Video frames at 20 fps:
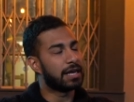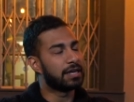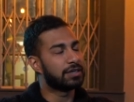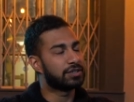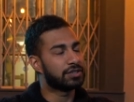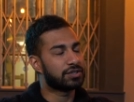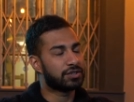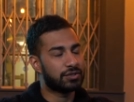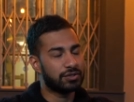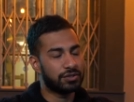that
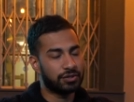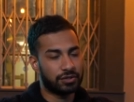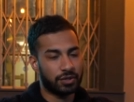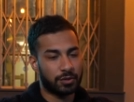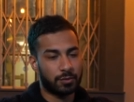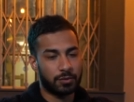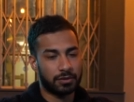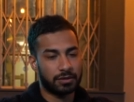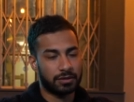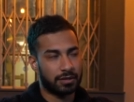just because you
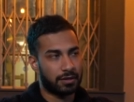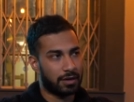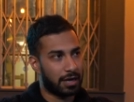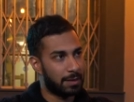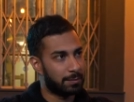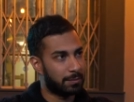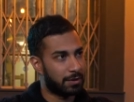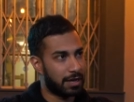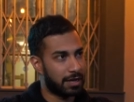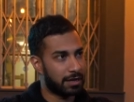don't want the
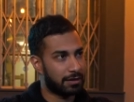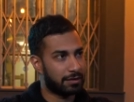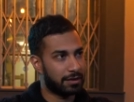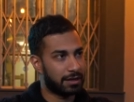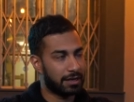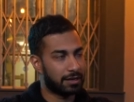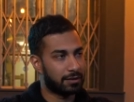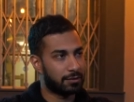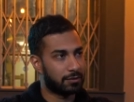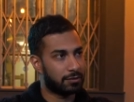limelight
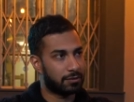thing,